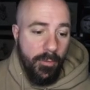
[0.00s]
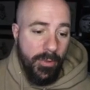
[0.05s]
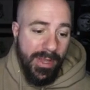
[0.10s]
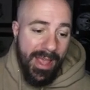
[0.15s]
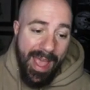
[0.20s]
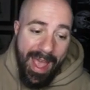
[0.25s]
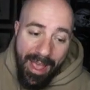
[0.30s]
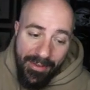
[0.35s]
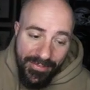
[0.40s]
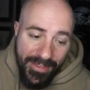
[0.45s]
We
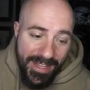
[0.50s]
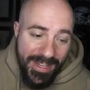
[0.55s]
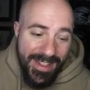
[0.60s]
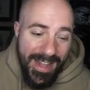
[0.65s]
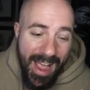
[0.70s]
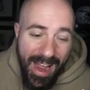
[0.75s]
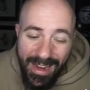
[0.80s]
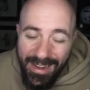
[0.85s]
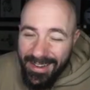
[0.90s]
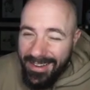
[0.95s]
had the
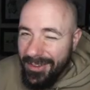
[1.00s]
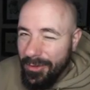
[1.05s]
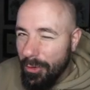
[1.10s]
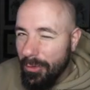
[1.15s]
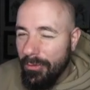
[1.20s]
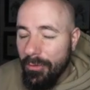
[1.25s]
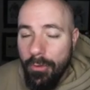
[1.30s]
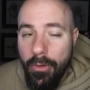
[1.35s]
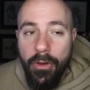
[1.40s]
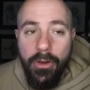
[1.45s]
90
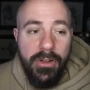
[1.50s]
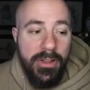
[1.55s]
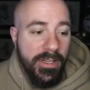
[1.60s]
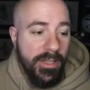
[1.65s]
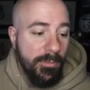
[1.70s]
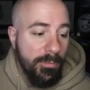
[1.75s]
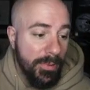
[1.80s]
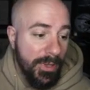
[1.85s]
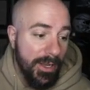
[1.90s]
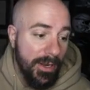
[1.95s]
overall
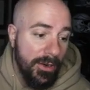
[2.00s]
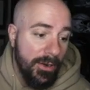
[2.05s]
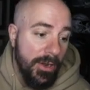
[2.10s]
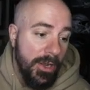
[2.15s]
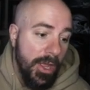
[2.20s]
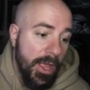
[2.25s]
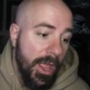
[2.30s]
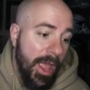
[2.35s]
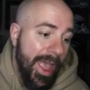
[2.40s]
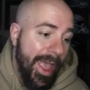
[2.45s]
elite player
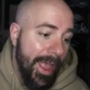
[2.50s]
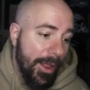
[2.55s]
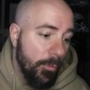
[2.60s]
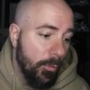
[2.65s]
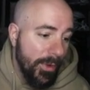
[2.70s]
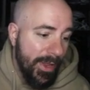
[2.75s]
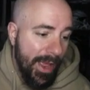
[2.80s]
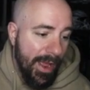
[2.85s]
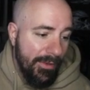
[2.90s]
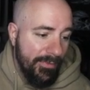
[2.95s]

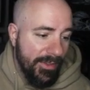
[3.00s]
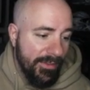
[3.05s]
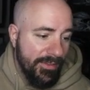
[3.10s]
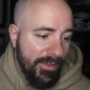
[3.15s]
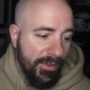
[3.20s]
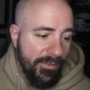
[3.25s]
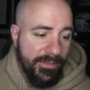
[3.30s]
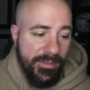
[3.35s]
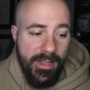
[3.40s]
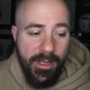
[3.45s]
and we had the
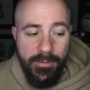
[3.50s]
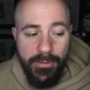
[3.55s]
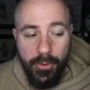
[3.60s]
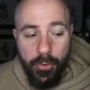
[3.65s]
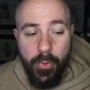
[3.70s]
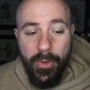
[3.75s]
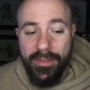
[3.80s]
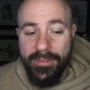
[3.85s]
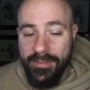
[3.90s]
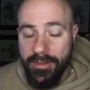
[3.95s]
touchdown, the
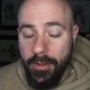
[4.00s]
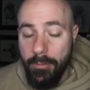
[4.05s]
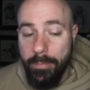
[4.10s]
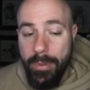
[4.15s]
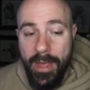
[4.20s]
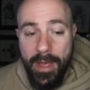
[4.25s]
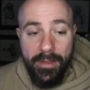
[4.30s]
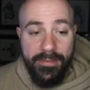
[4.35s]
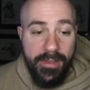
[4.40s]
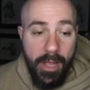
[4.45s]
quick sell
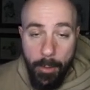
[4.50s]
packs.